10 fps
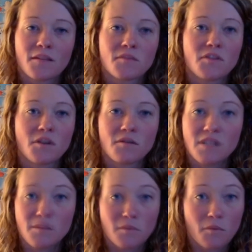So
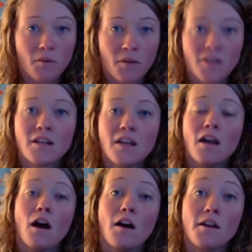tip number 1,
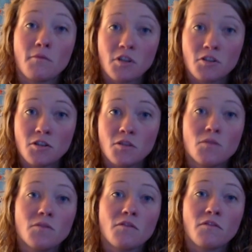you want to choose